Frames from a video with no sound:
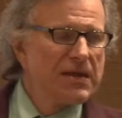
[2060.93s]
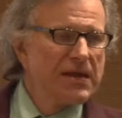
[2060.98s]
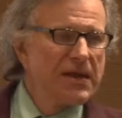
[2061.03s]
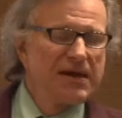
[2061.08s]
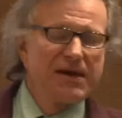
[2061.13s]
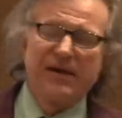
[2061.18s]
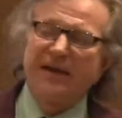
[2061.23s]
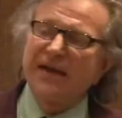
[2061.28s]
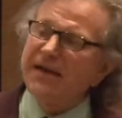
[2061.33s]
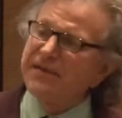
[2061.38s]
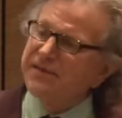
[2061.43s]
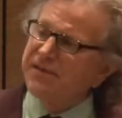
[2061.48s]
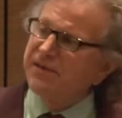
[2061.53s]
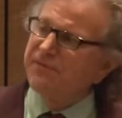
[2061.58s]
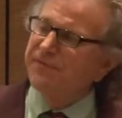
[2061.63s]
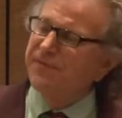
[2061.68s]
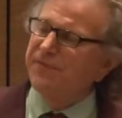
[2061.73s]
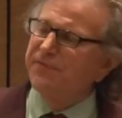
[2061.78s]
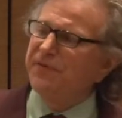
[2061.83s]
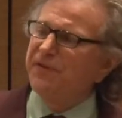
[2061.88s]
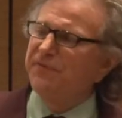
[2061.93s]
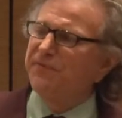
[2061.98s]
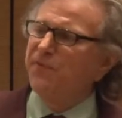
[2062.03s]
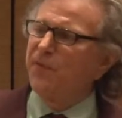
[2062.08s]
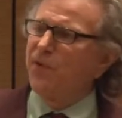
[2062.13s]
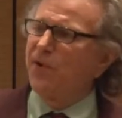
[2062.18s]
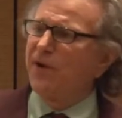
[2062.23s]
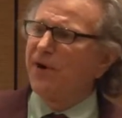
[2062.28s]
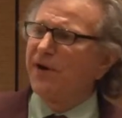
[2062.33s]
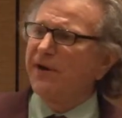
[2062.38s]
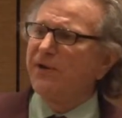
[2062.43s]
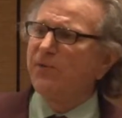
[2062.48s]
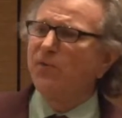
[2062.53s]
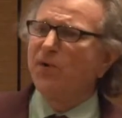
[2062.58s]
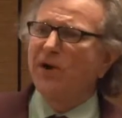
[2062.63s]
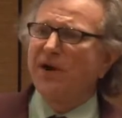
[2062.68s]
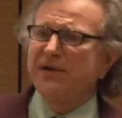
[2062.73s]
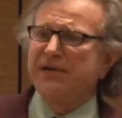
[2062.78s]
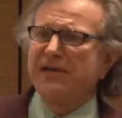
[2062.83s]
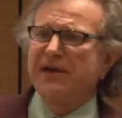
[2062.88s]
And in 1954, he
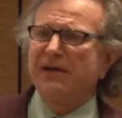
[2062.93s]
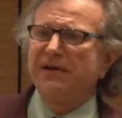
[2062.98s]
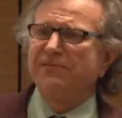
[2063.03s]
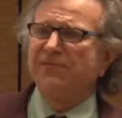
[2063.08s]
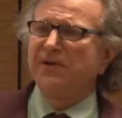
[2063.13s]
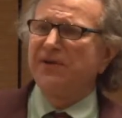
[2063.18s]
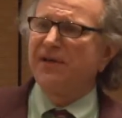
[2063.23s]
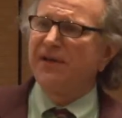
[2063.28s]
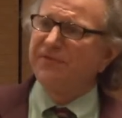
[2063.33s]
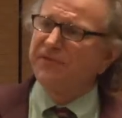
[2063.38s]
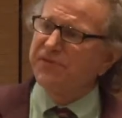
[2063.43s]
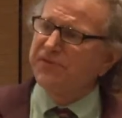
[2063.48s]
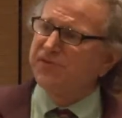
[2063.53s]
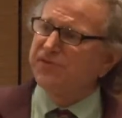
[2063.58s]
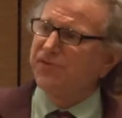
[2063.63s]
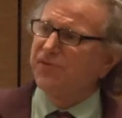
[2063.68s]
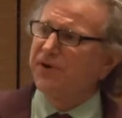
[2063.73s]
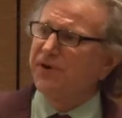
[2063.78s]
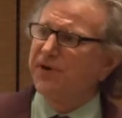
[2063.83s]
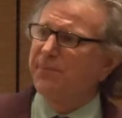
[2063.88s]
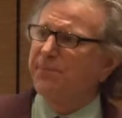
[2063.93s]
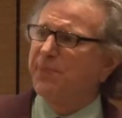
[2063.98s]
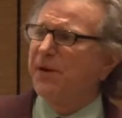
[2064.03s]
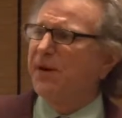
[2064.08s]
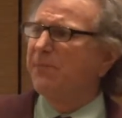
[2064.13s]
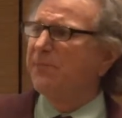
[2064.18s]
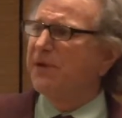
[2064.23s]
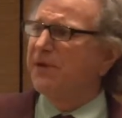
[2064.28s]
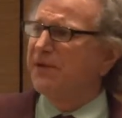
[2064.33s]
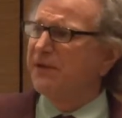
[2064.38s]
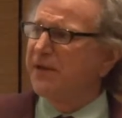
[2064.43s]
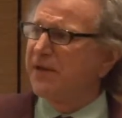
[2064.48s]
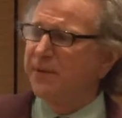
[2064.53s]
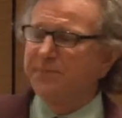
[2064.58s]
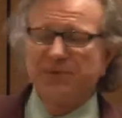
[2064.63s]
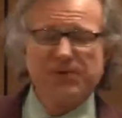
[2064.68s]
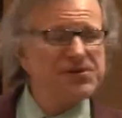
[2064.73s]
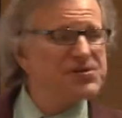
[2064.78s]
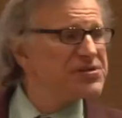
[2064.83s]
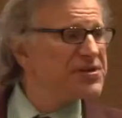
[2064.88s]
walked out of an 11th-story apartment on the
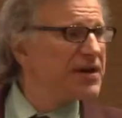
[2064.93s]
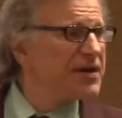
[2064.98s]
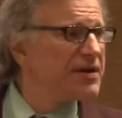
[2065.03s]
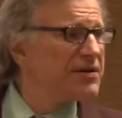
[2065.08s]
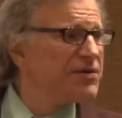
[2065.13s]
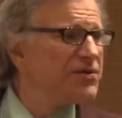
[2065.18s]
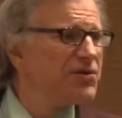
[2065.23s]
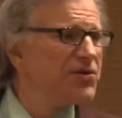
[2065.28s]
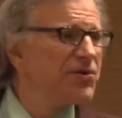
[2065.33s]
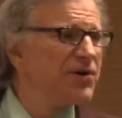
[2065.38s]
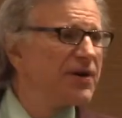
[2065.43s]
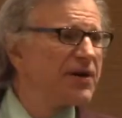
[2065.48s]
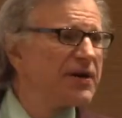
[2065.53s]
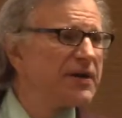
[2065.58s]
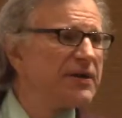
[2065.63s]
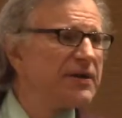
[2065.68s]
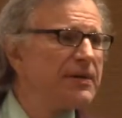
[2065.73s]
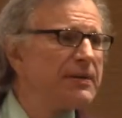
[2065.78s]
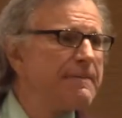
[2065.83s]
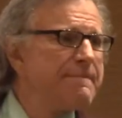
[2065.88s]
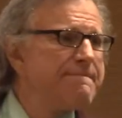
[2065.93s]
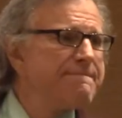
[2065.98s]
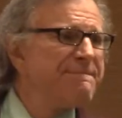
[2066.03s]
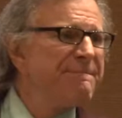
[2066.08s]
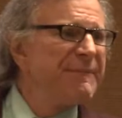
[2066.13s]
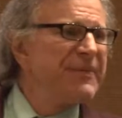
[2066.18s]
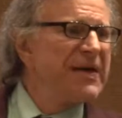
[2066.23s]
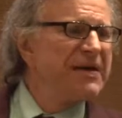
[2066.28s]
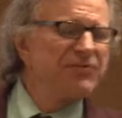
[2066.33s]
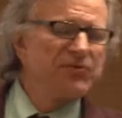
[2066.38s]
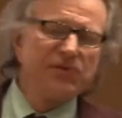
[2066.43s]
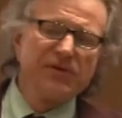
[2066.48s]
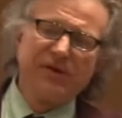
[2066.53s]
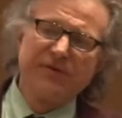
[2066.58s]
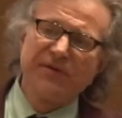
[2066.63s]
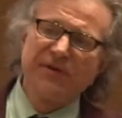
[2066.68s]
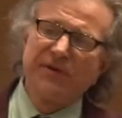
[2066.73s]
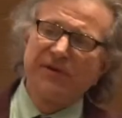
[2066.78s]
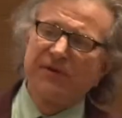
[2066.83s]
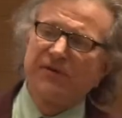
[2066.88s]
Upper East Side of New York after
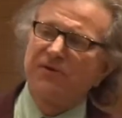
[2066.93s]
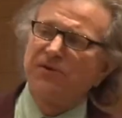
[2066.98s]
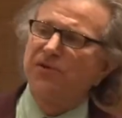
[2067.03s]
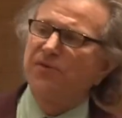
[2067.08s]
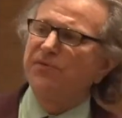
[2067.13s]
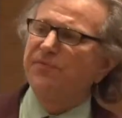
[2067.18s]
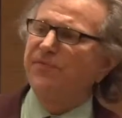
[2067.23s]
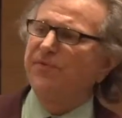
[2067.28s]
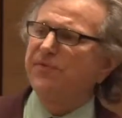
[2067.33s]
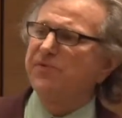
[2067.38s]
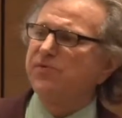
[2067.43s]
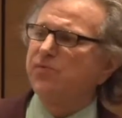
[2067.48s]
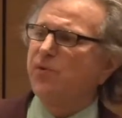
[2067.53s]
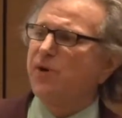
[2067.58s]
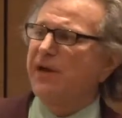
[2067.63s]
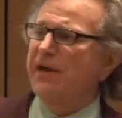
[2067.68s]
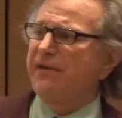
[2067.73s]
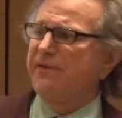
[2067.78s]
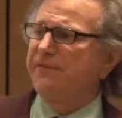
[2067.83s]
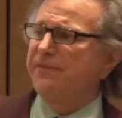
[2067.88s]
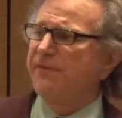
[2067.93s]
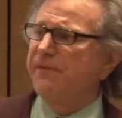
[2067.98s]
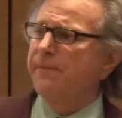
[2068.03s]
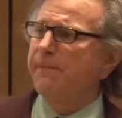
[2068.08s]
leaving a note for his wife,